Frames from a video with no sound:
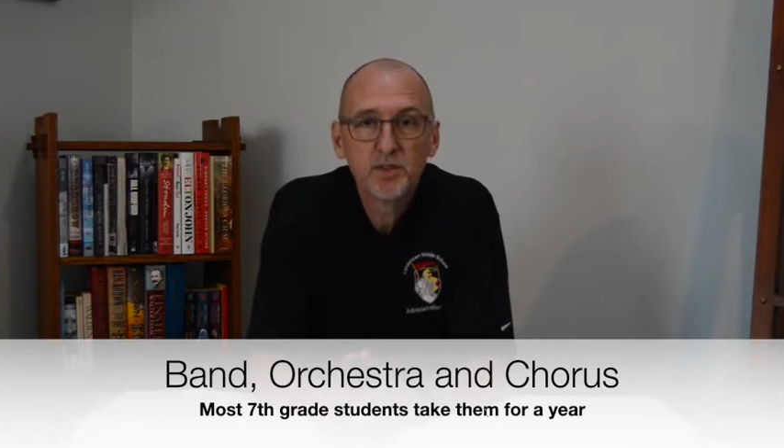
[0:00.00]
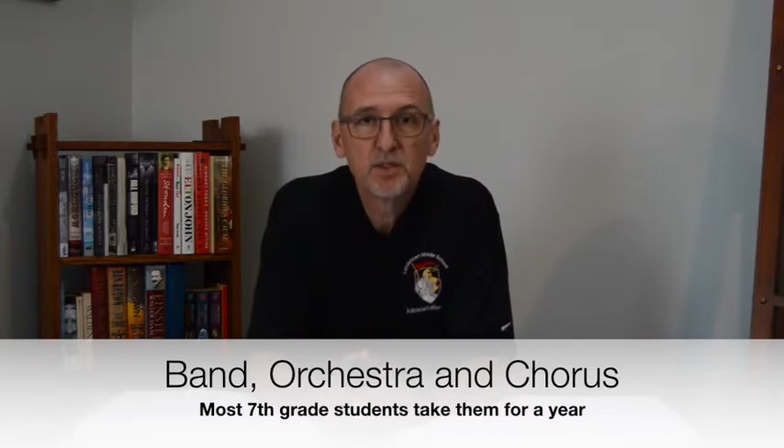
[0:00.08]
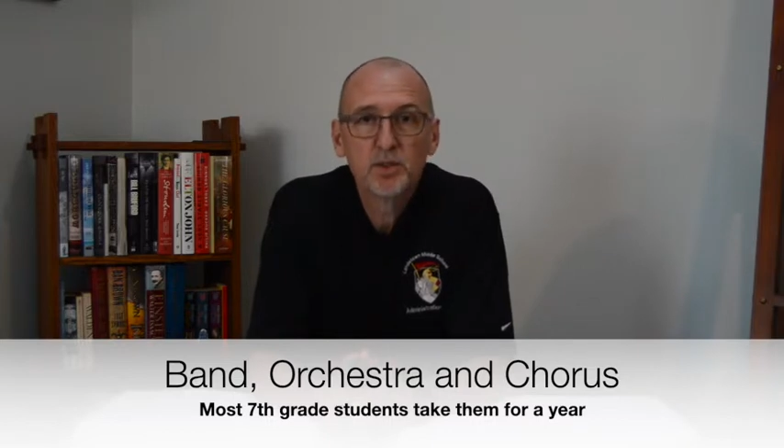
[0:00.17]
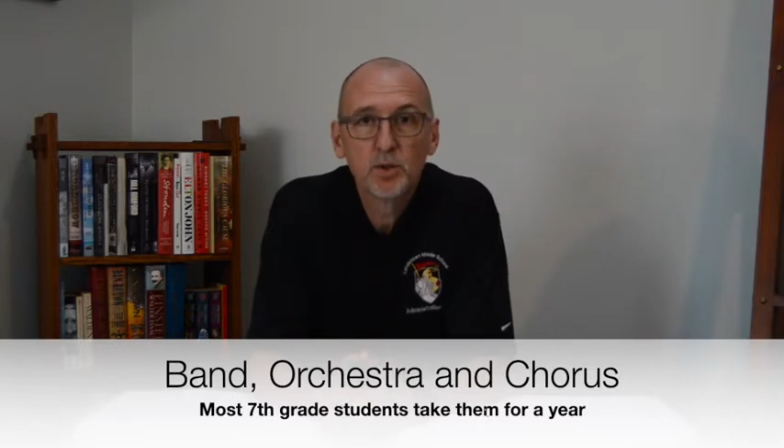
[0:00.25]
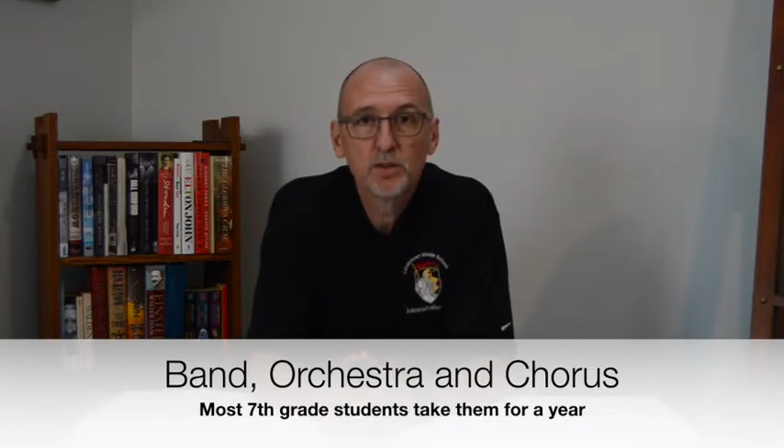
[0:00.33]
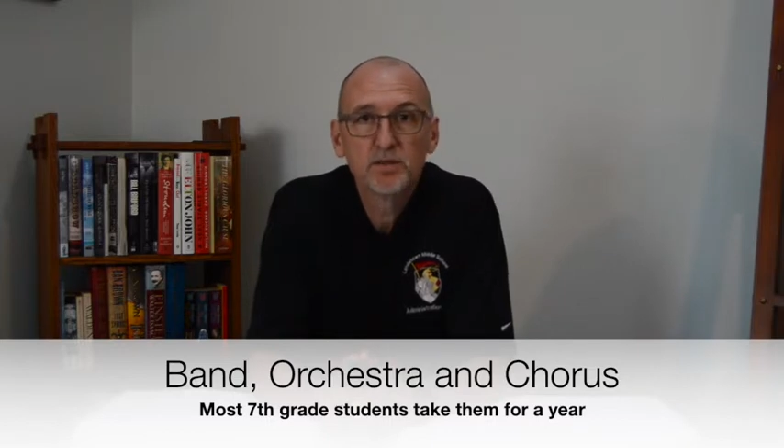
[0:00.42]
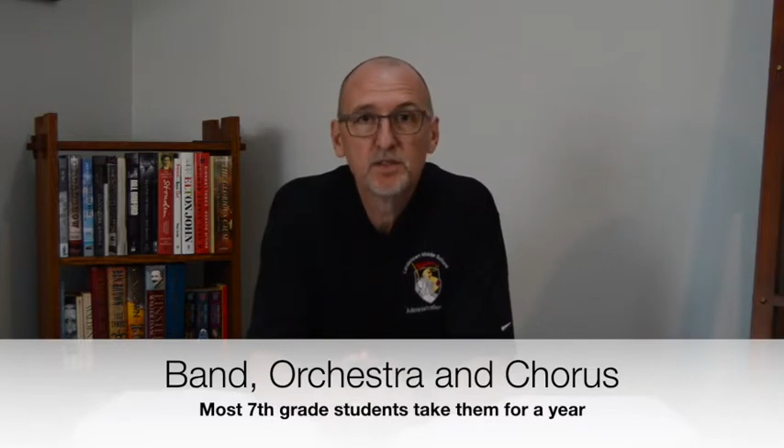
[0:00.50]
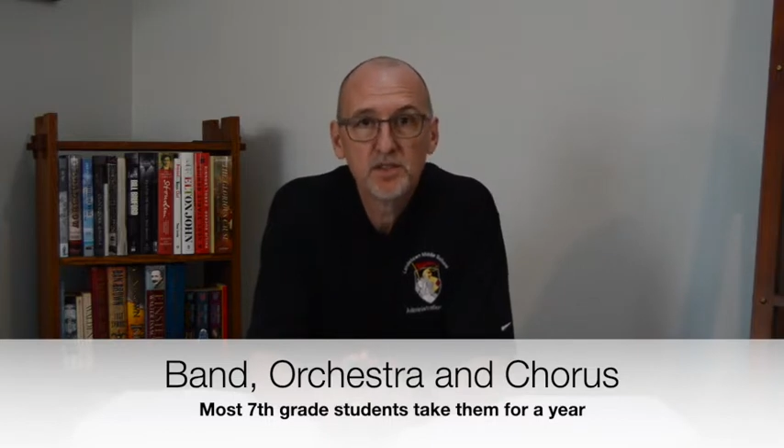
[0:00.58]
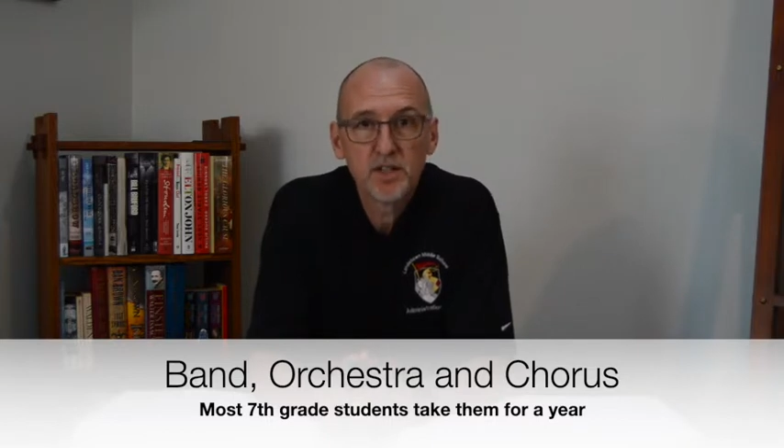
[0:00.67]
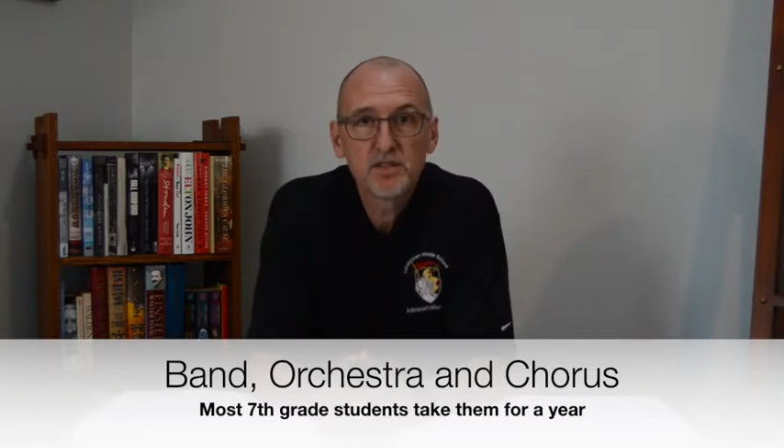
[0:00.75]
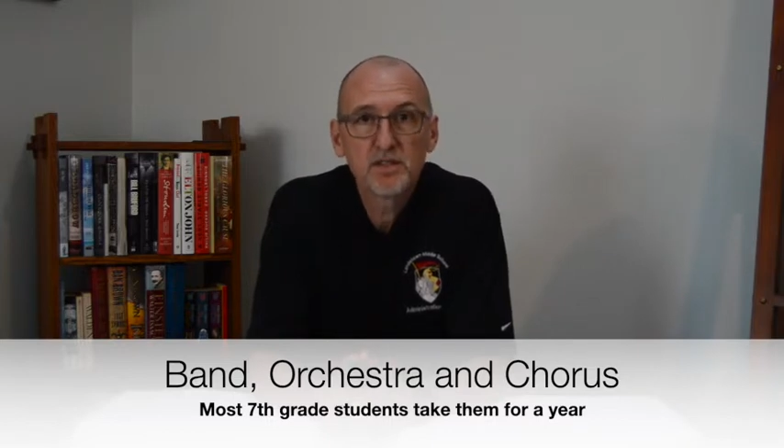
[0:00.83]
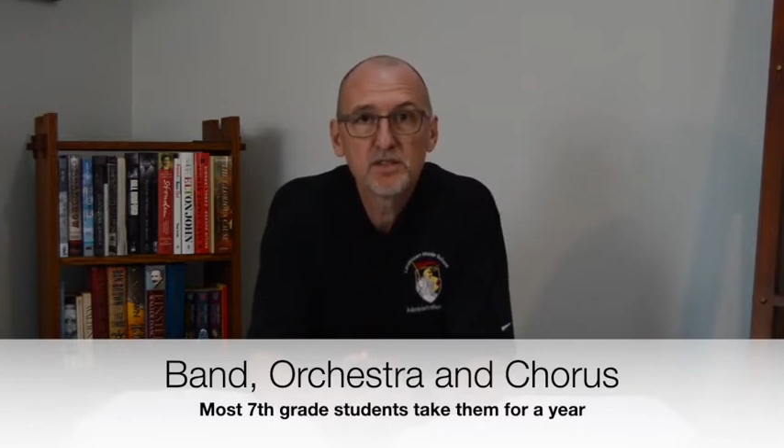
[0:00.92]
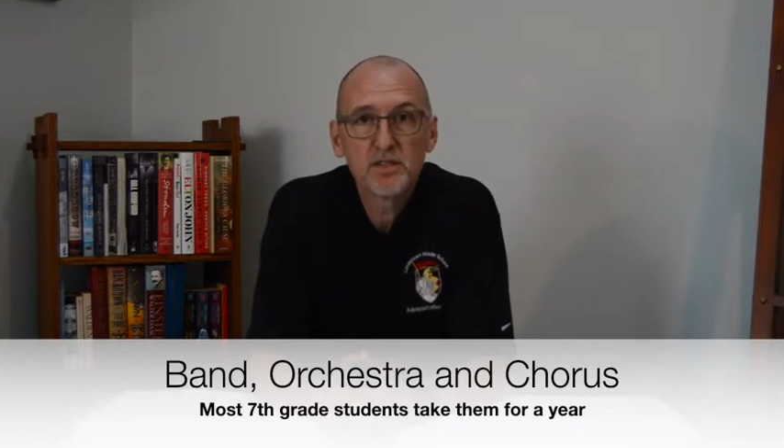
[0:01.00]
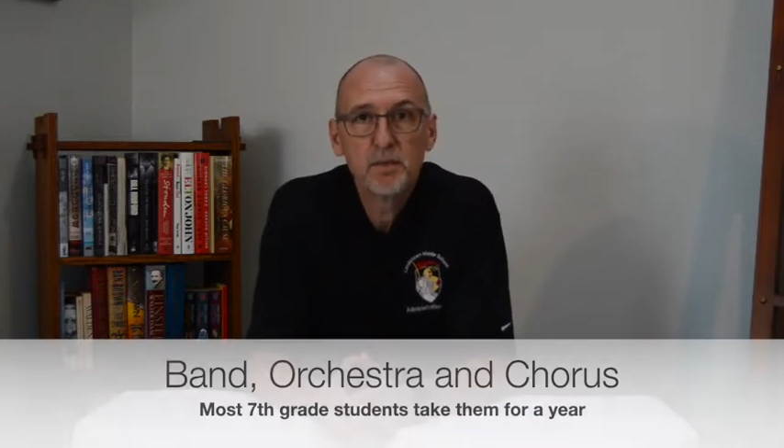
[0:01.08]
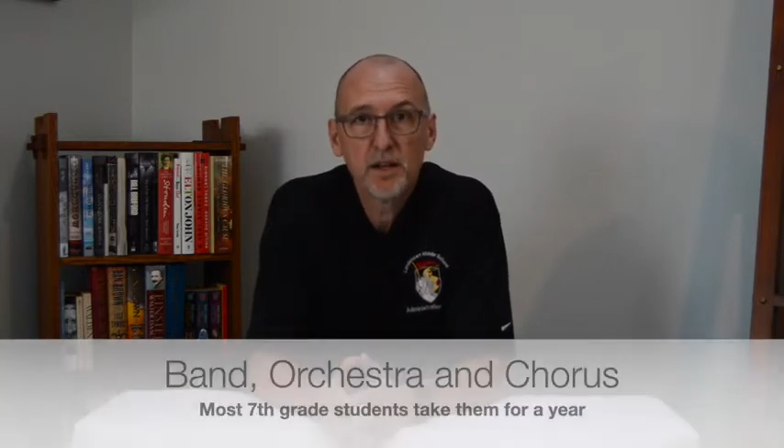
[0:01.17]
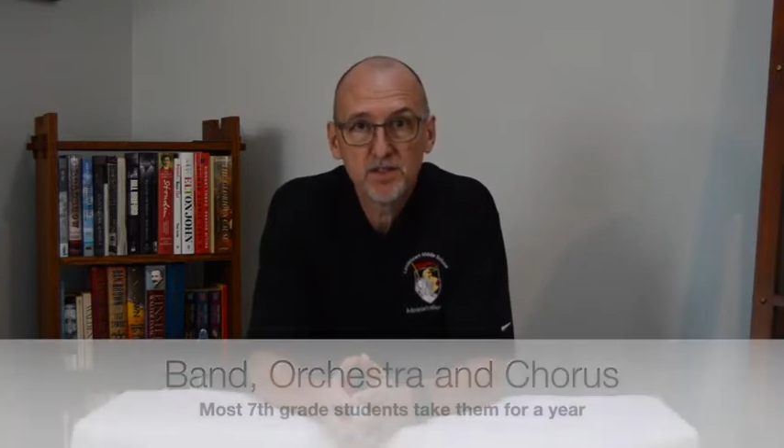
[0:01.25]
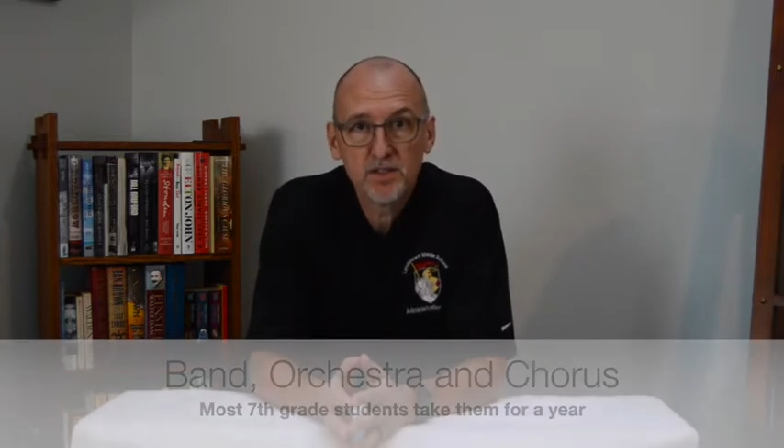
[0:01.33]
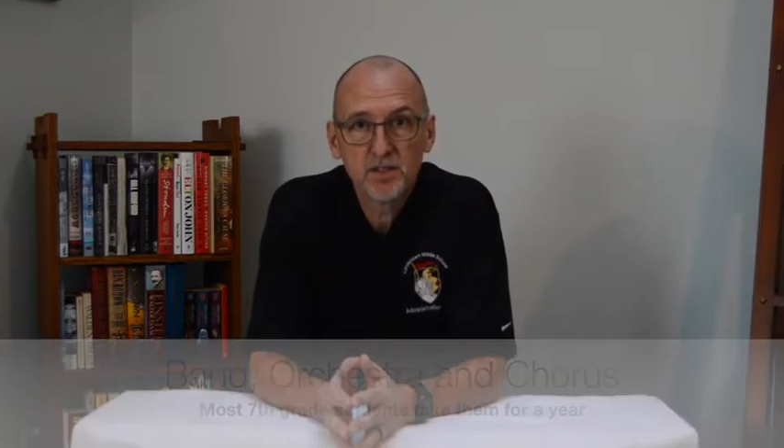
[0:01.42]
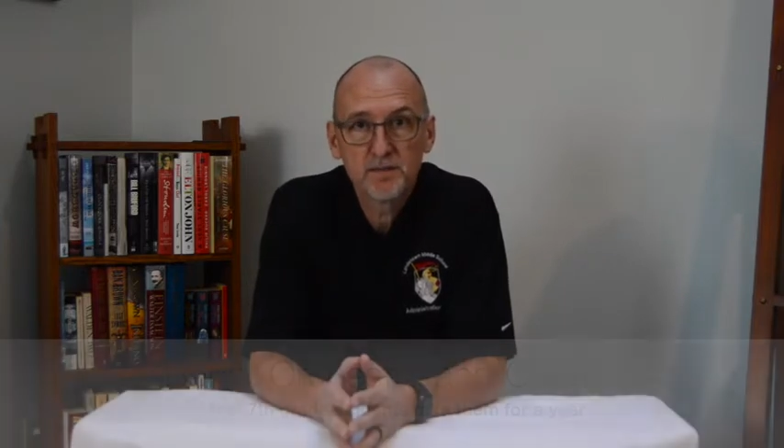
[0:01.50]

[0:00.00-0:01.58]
to do it for just a semester.